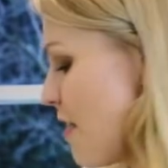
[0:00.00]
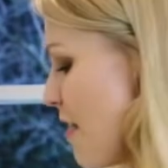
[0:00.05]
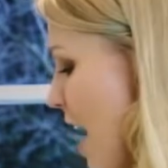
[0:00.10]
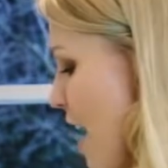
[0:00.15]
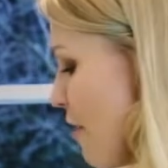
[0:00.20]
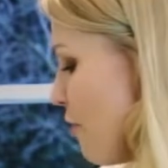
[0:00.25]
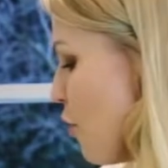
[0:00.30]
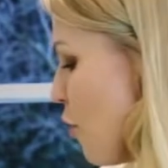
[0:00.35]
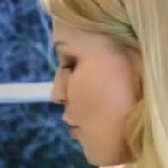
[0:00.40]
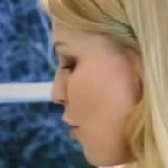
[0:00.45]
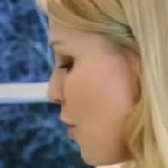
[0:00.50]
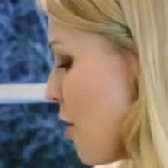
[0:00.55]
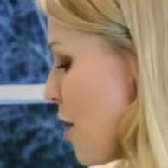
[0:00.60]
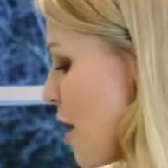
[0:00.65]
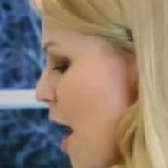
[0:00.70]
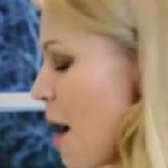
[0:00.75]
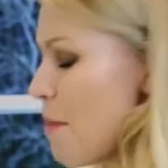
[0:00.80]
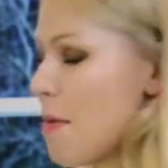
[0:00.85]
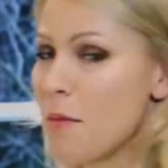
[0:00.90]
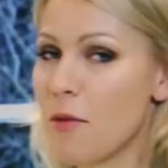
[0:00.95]
and therefore
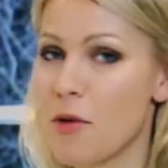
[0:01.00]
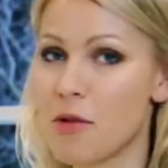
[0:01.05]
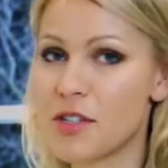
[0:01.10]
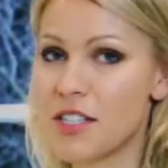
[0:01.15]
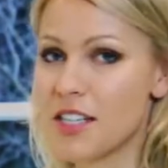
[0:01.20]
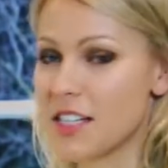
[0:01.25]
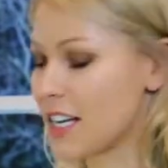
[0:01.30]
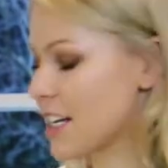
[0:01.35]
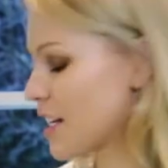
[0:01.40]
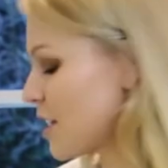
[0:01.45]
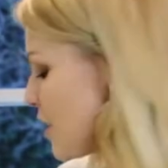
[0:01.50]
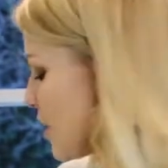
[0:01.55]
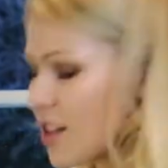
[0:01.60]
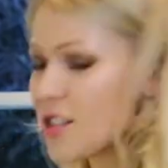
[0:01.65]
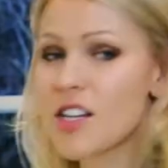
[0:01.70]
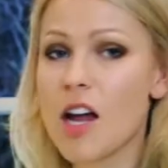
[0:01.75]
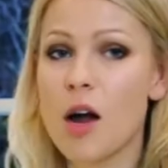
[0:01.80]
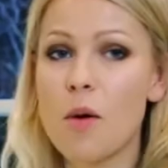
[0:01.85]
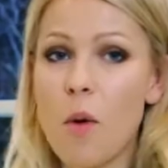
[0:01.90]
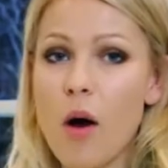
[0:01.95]
a bit more acidic.
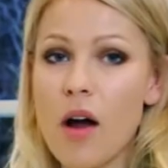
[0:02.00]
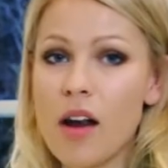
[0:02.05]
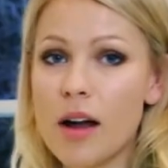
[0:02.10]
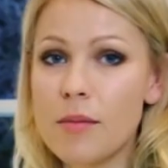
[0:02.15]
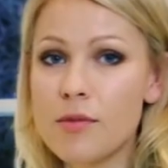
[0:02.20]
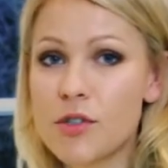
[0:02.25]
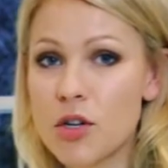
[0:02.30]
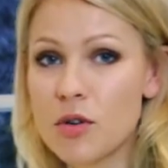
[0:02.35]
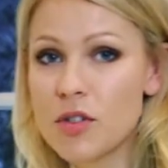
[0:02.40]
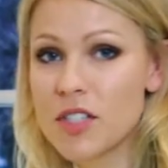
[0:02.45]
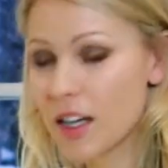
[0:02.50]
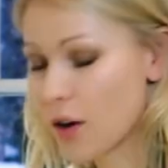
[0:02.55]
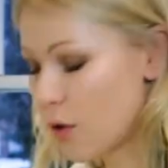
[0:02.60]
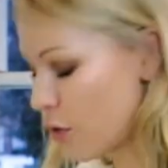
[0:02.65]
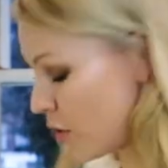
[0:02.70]
So while I'm juicing